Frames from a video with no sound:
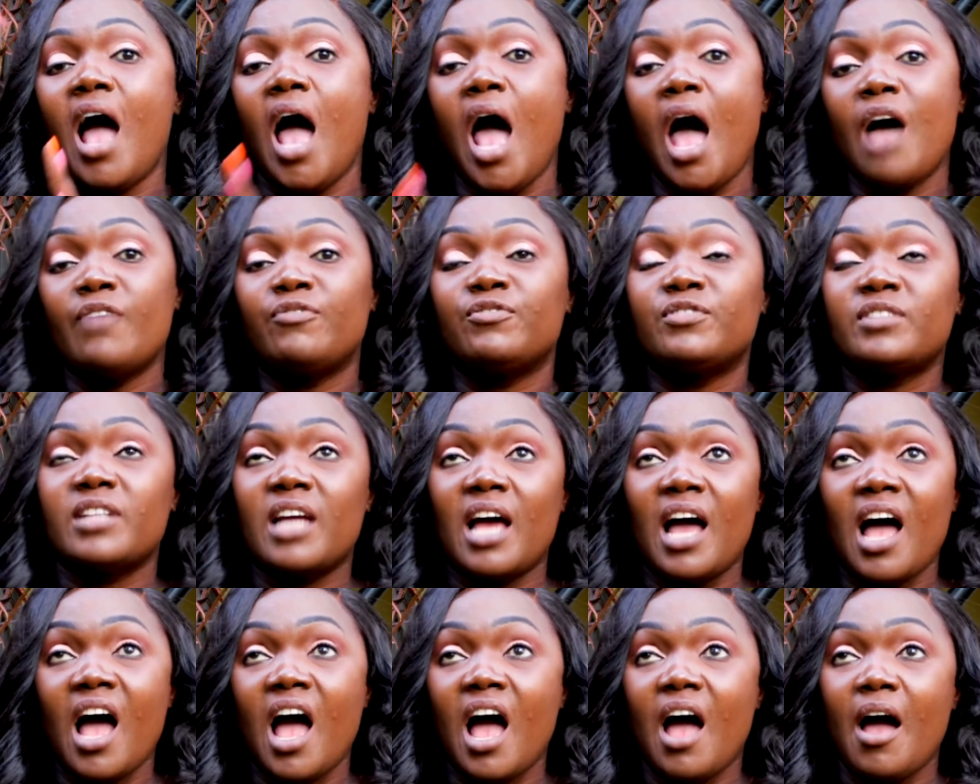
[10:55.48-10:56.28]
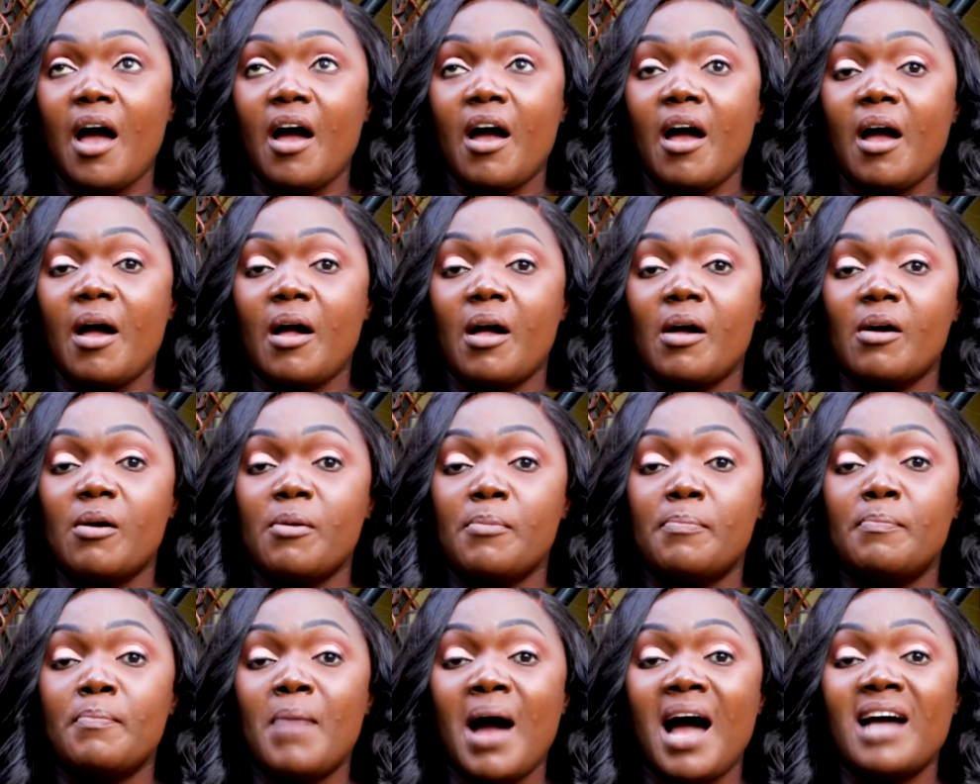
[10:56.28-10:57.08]
after
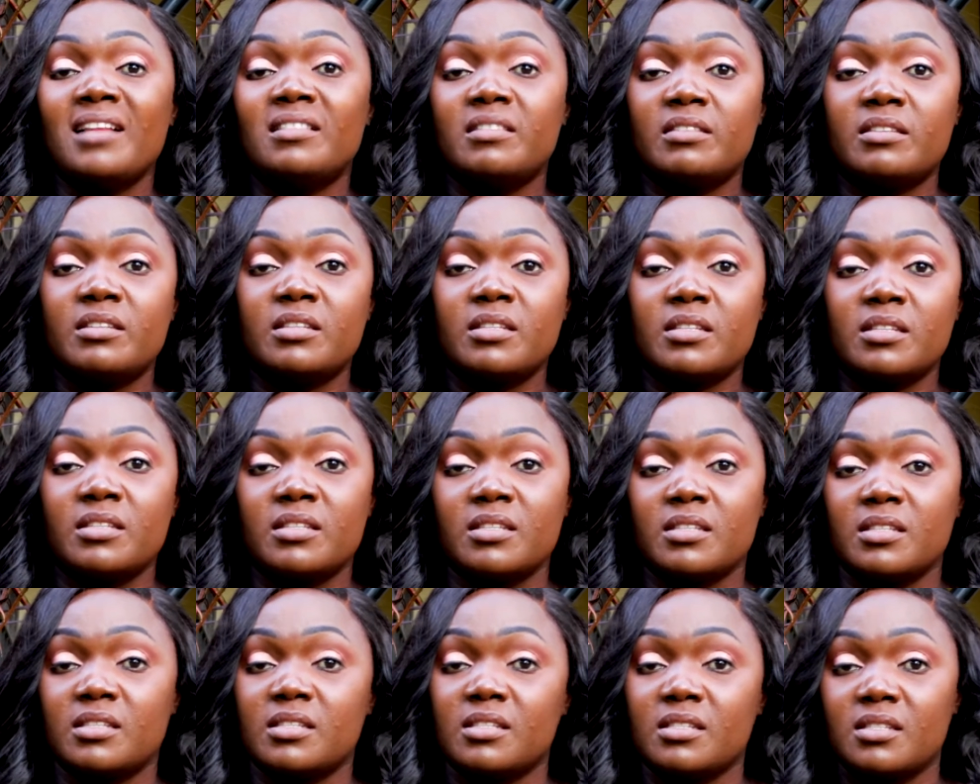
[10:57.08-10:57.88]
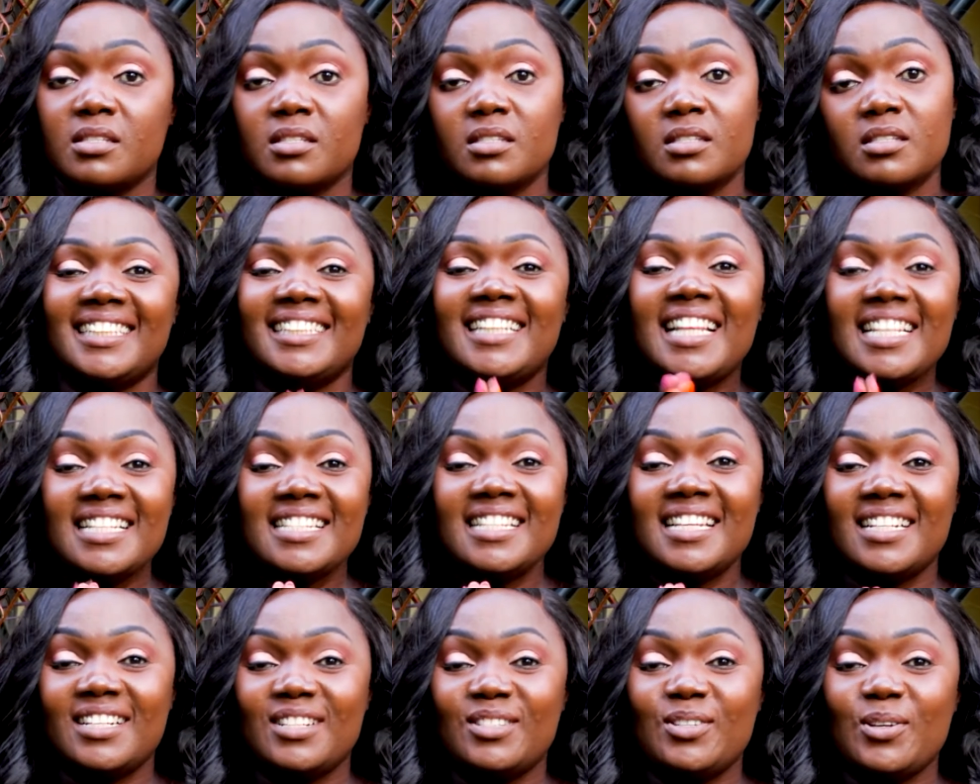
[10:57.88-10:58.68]
months. That's
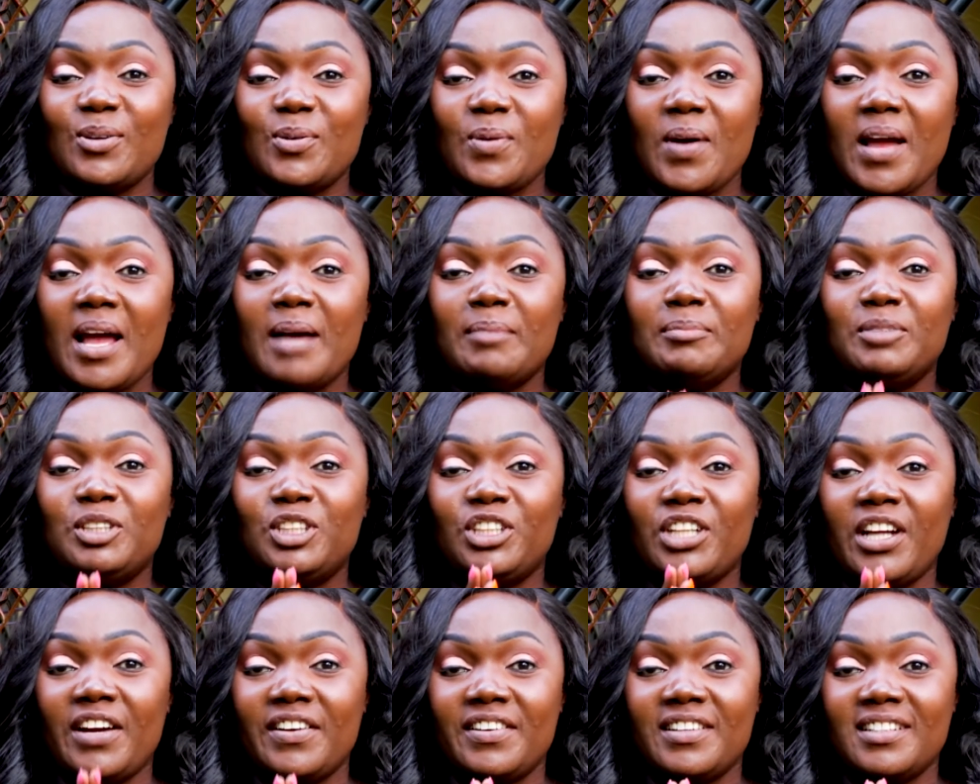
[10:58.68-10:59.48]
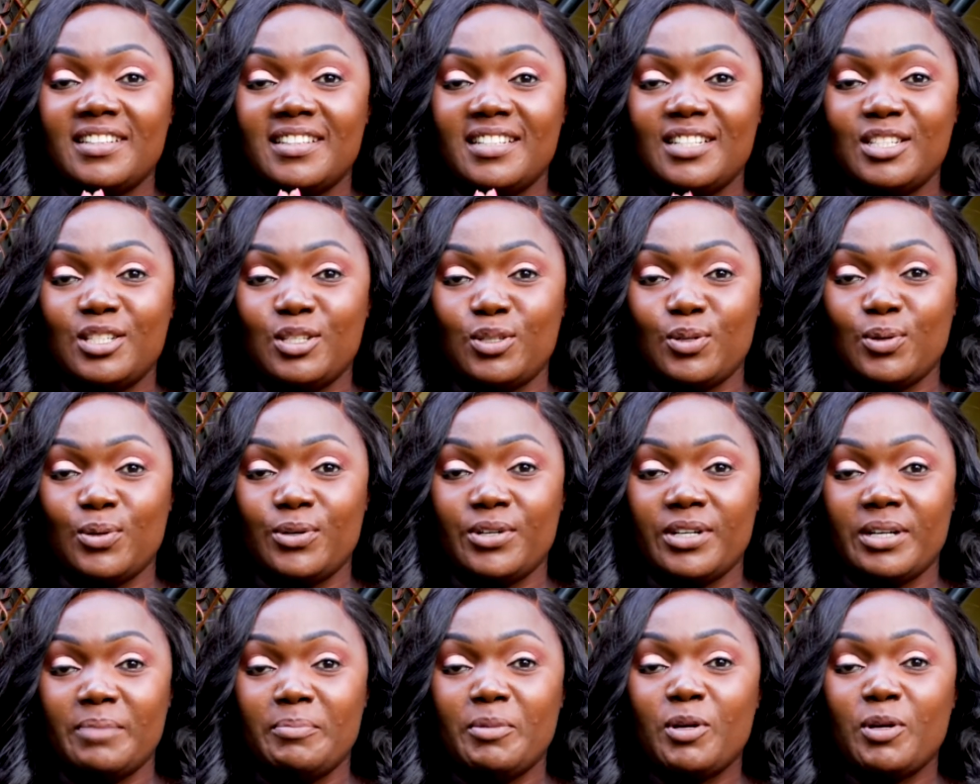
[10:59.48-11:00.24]
the reason why I'm sharing this story,